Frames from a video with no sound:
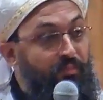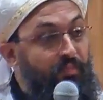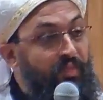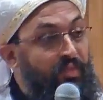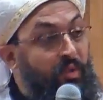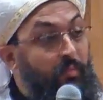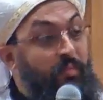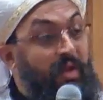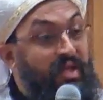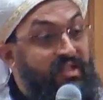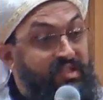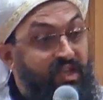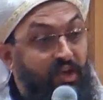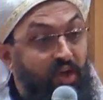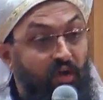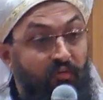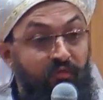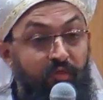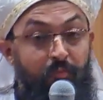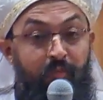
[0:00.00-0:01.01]
blessing
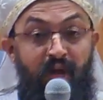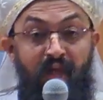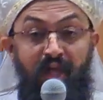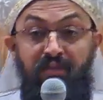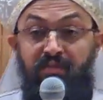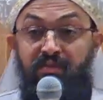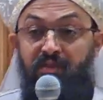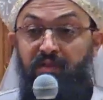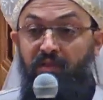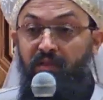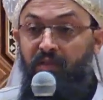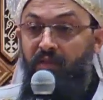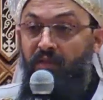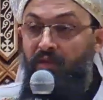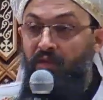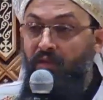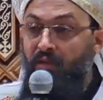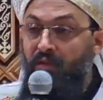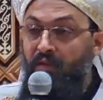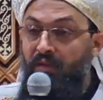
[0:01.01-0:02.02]
of the bread.
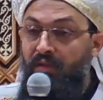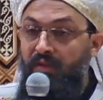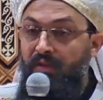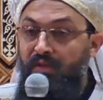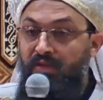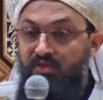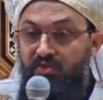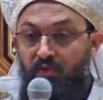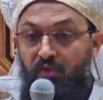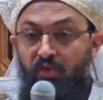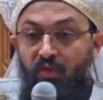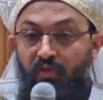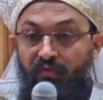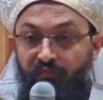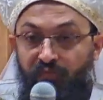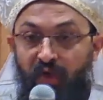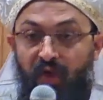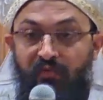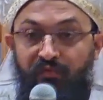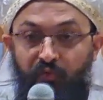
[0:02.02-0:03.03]
So you
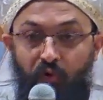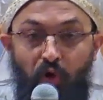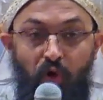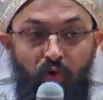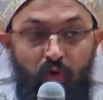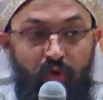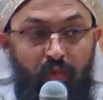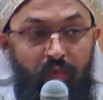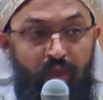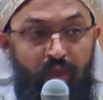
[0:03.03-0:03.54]
are following me